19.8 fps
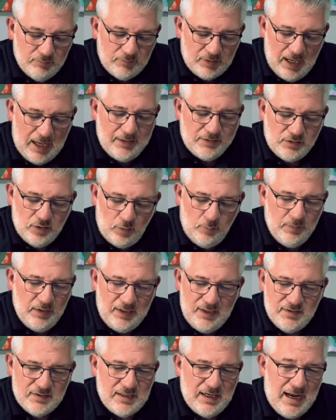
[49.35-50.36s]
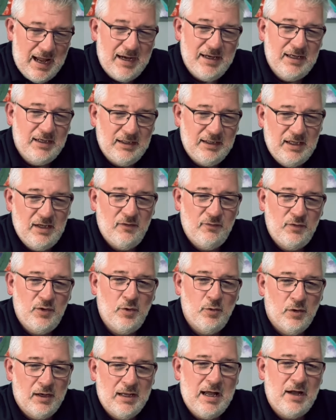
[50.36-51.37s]
God told me, He said, I didn't give
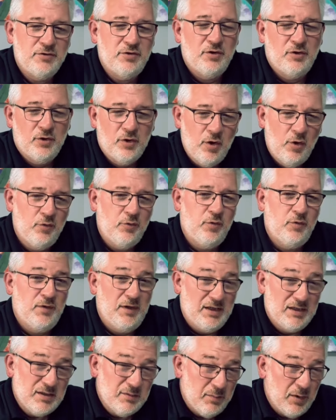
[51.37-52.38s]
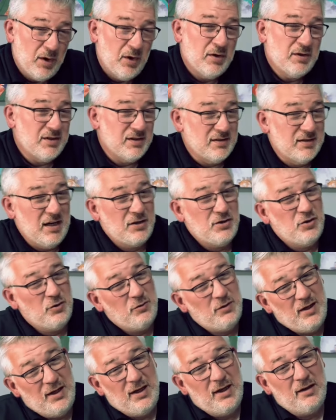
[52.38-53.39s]
you and allowed you to go through the experiences that you
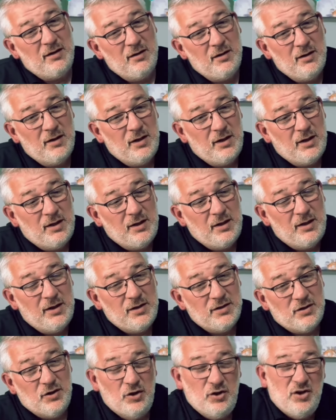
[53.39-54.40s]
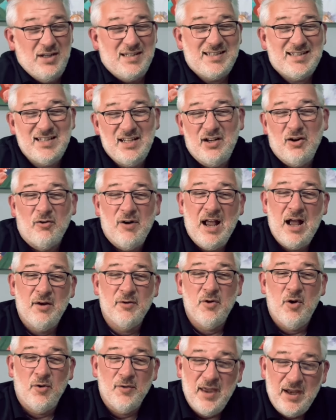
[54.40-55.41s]
did so you could sit
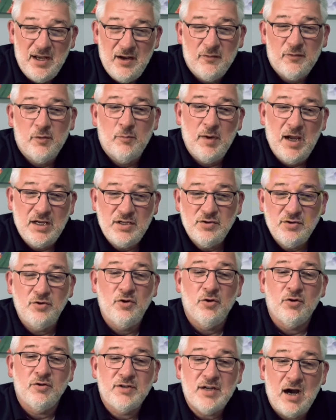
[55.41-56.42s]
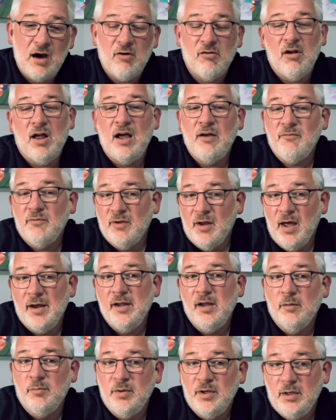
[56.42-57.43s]
around on that information your entire life and not
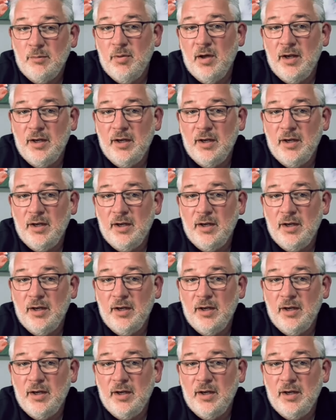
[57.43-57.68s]
help anybody